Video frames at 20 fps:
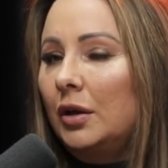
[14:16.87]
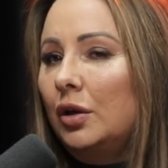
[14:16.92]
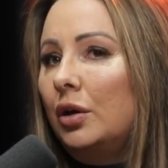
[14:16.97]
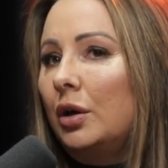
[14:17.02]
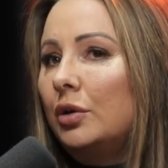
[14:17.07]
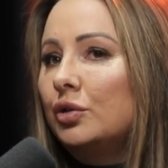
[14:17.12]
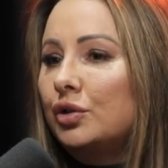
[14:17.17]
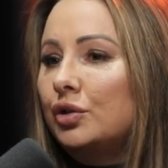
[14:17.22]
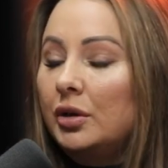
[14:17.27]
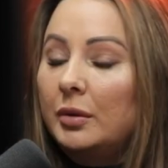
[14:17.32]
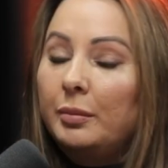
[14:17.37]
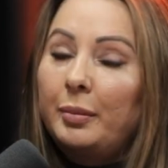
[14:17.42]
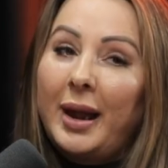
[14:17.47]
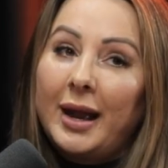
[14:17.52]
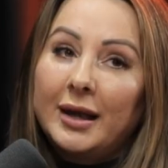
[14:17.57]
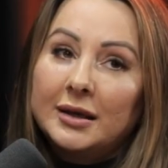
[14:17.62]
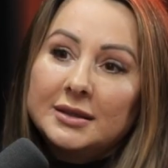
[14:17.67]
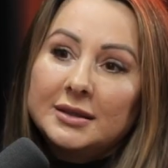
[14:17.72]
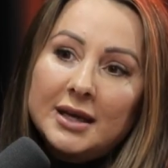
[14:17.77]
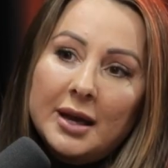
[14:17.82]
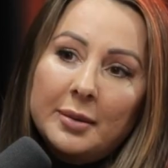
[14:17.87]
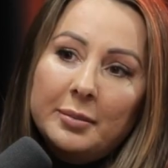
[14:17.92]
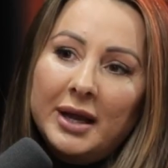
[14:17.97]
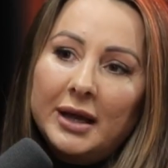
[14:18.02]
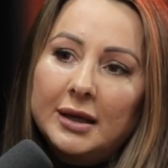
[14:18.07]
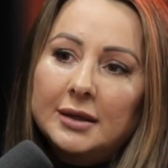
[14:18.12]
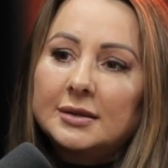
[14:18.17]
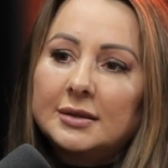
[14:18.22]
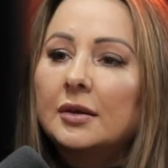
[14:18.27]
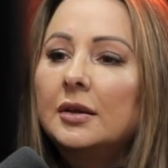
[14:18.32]
you know, due to
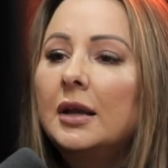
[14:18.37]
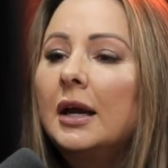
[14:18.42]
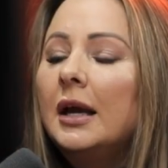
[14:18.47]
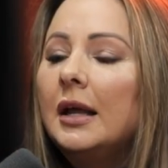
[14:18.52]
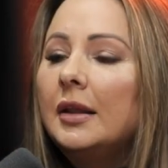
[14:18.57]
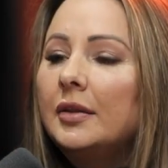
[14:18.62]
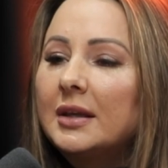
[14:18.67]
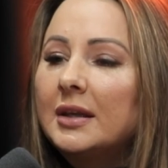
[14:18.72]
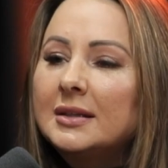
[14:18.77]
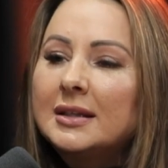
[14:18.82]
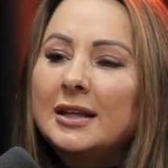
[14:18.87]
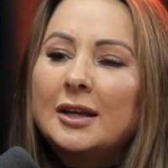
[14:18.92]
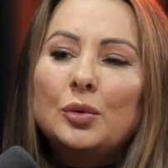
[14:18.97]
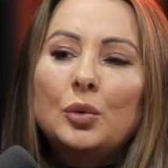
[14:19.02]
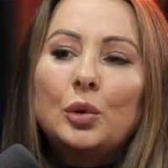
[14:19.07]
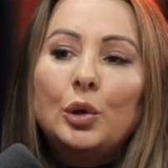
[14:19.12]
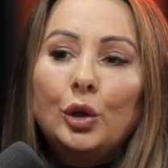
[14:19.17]
pandemics, and there's little